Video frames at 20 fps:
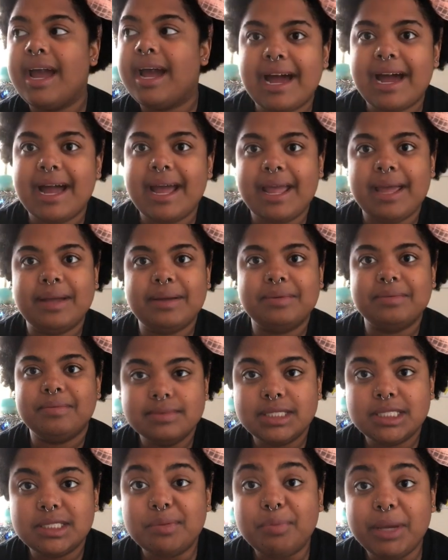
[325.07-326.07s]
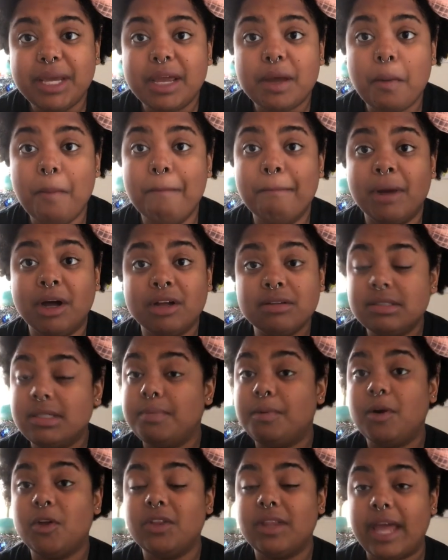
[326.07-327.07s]
I speak
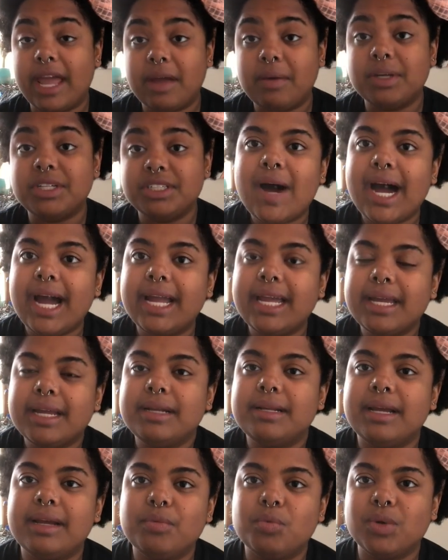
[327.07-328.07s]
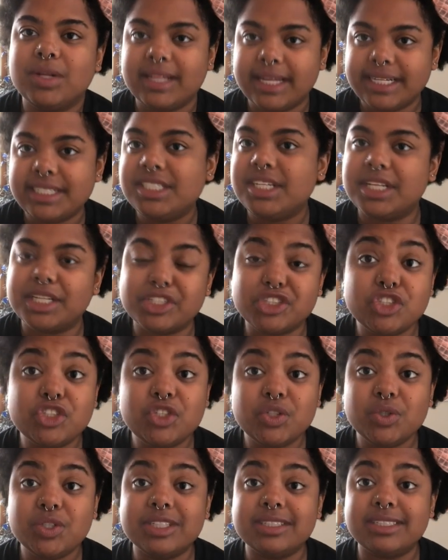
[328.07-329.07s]
multiple languages. I could relate to the
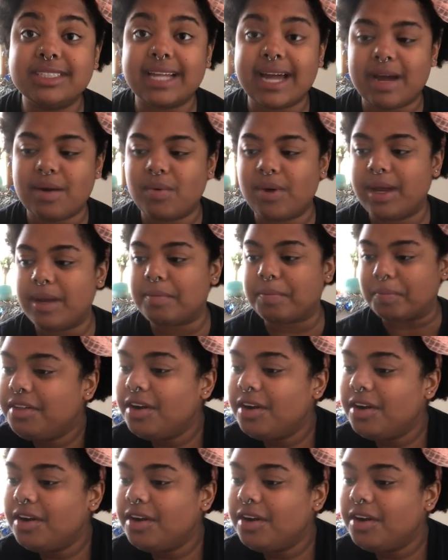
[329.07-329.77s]
students that way.